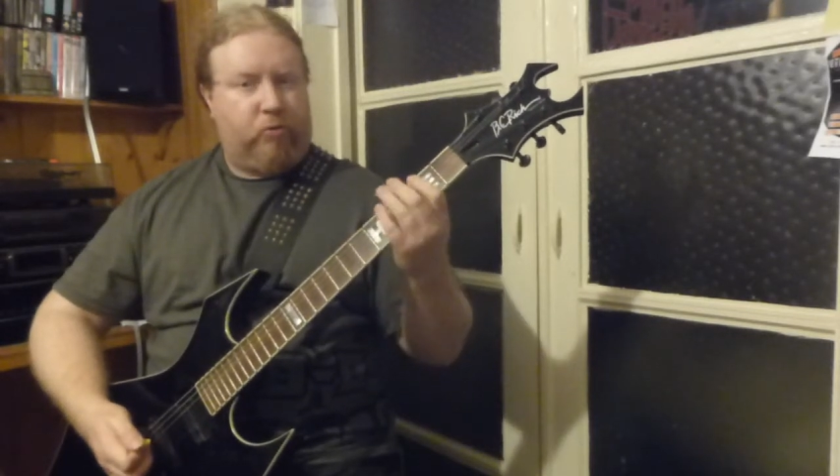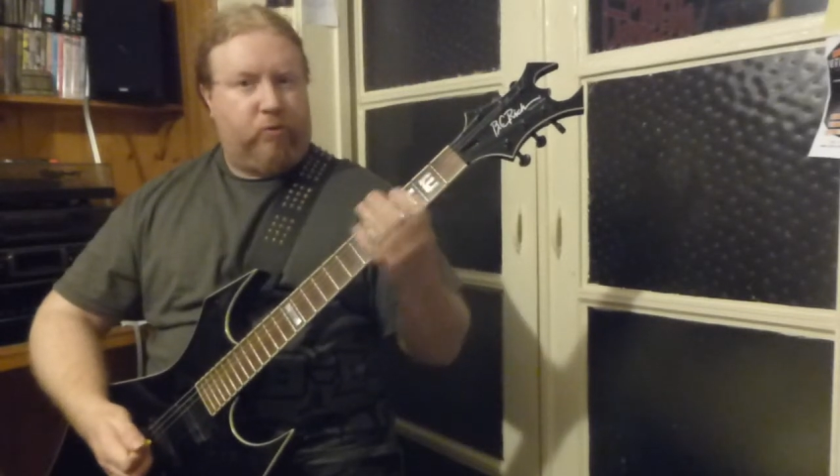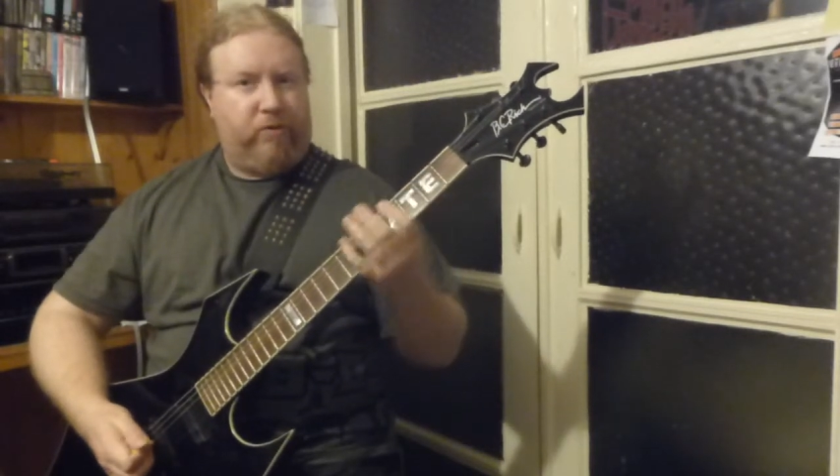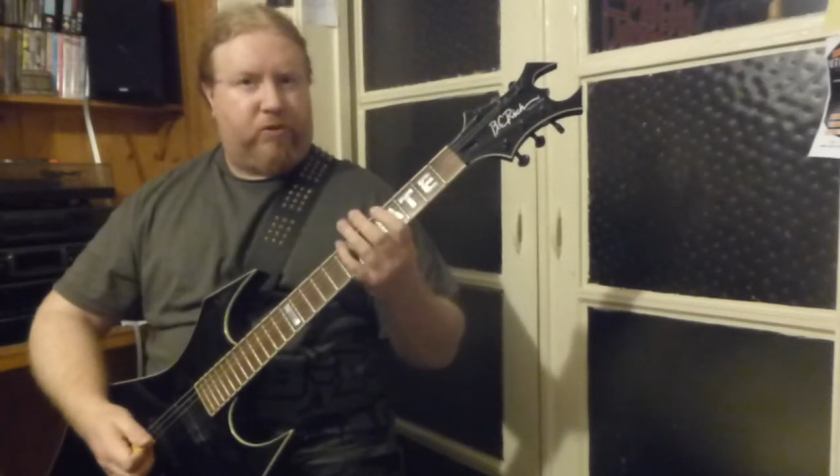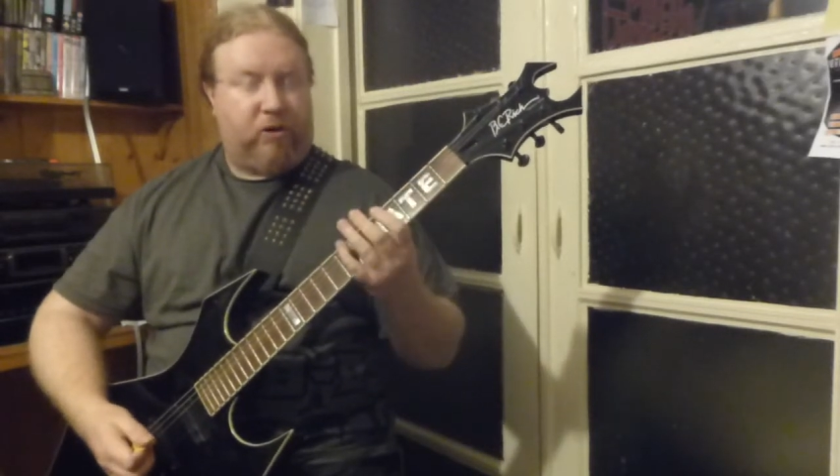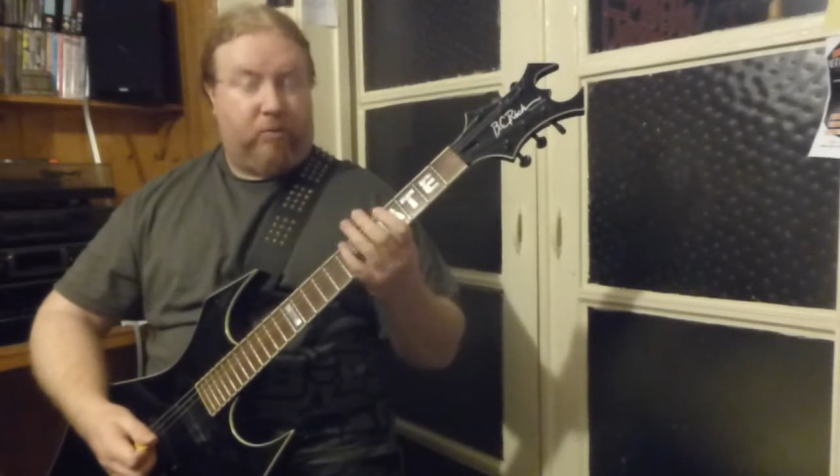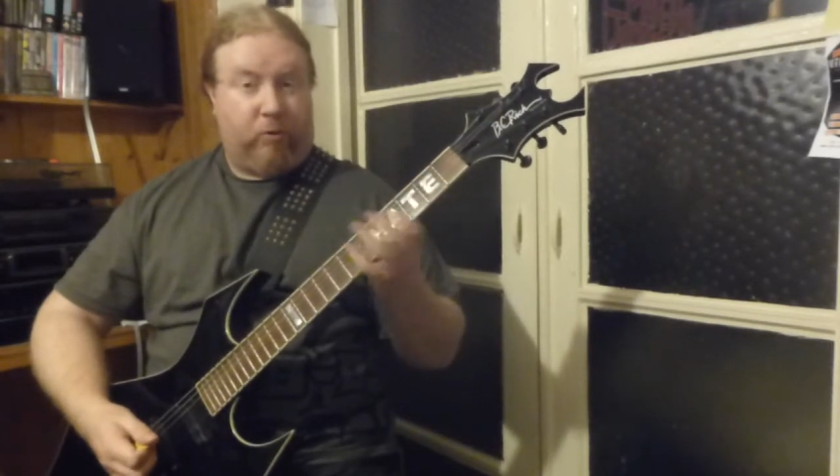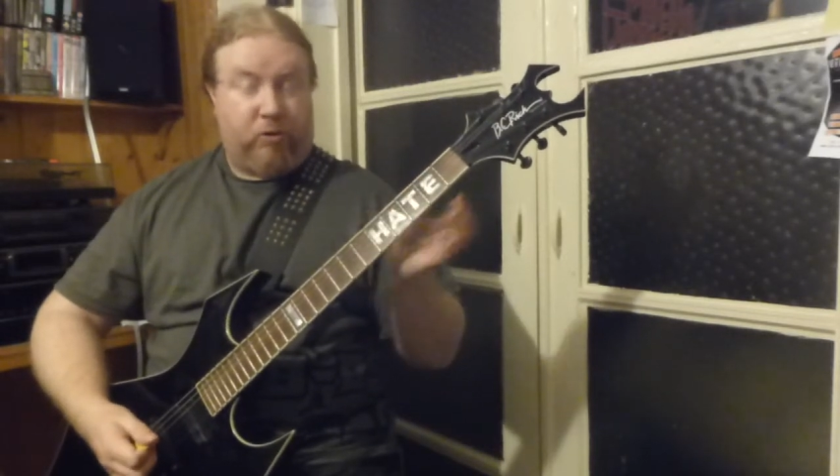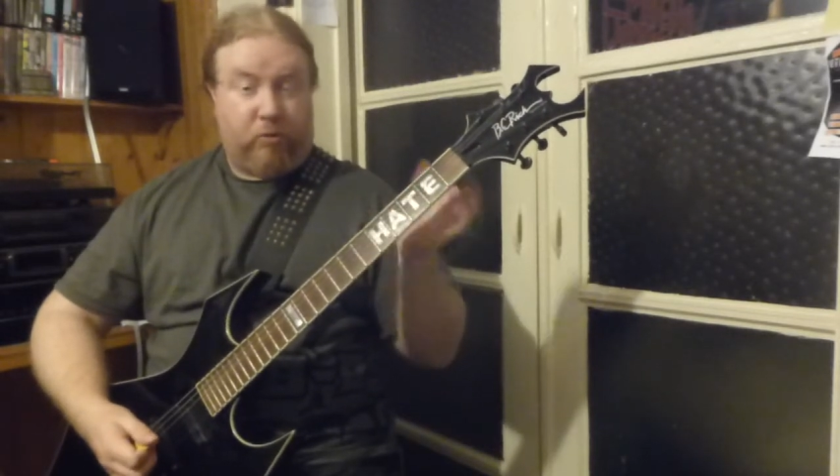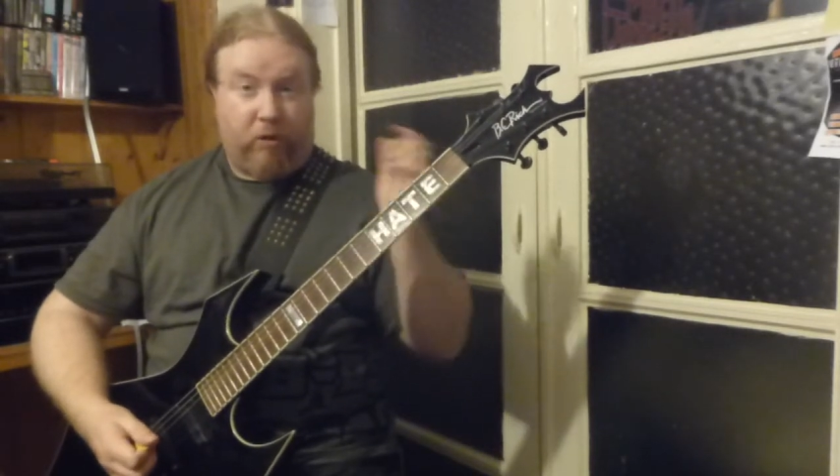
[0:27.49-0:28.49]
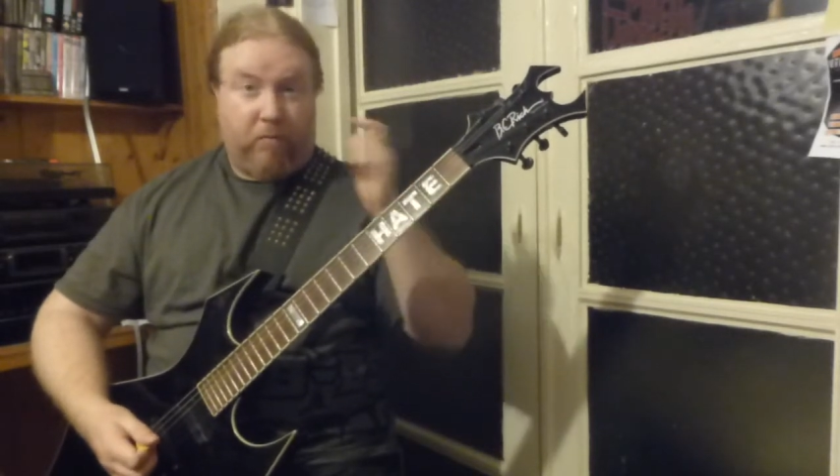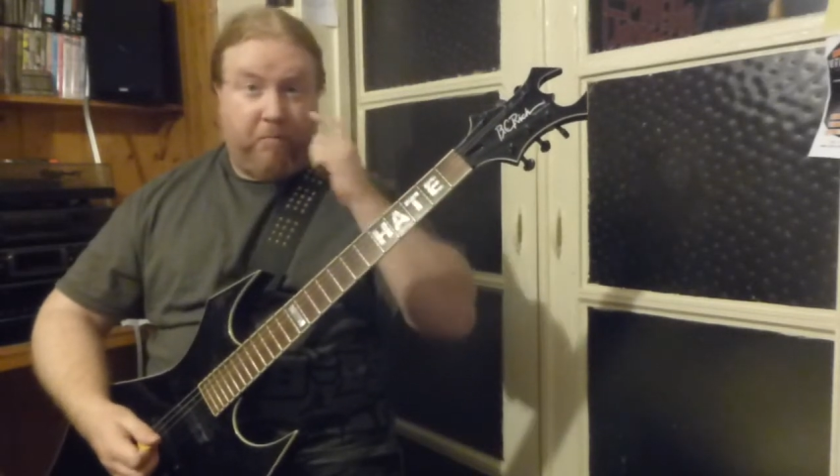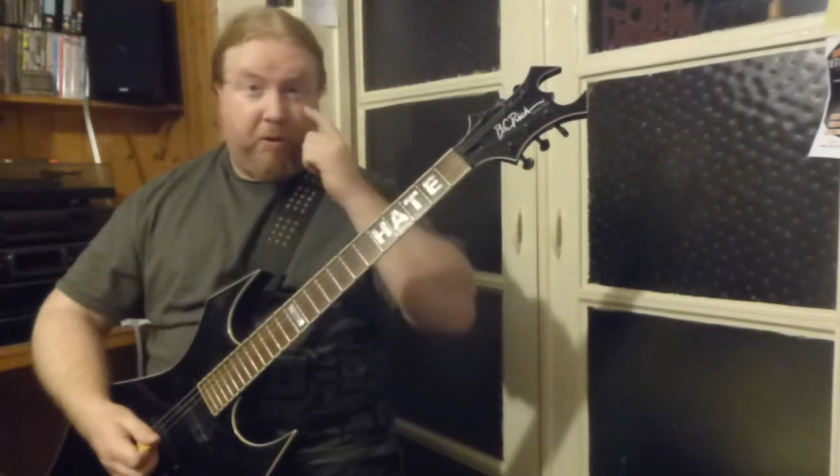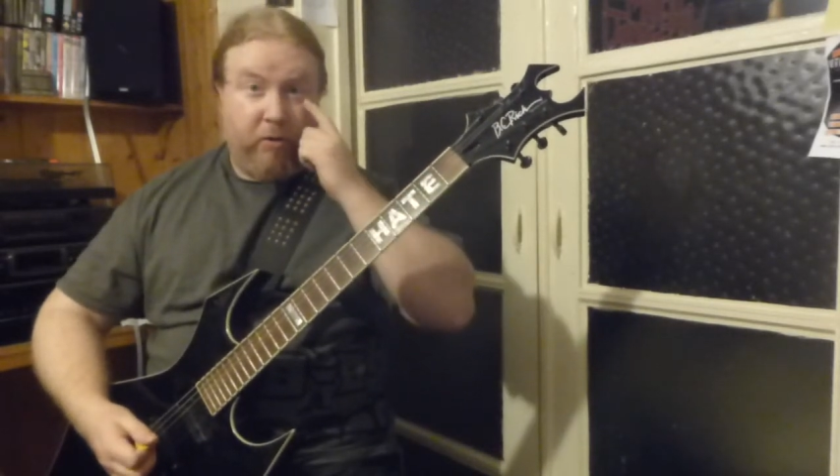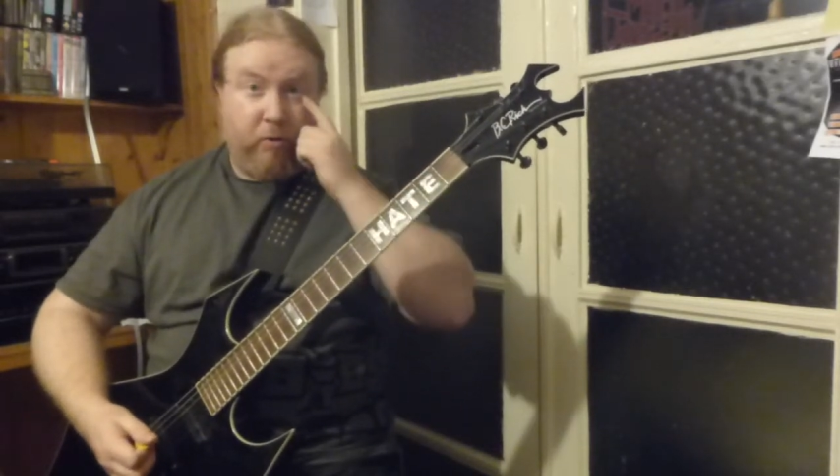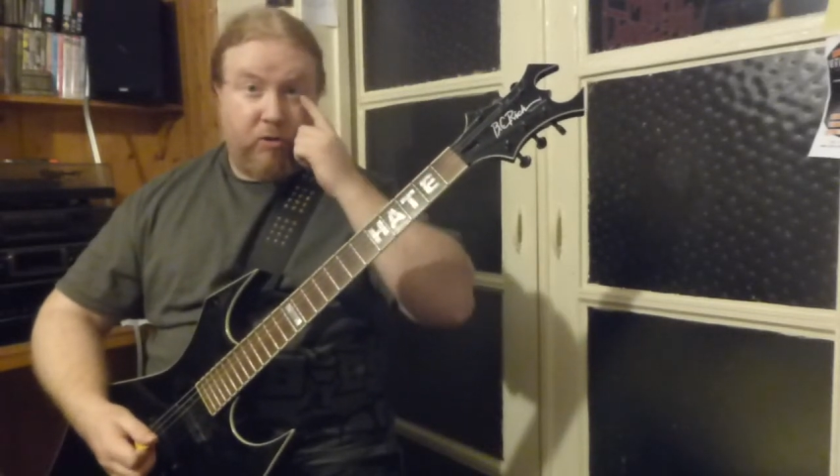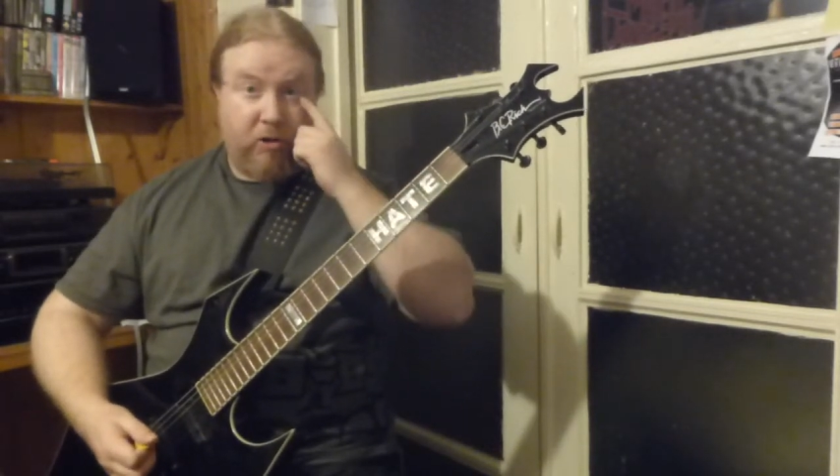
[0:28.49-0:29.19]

riffs that are more sort of like blues,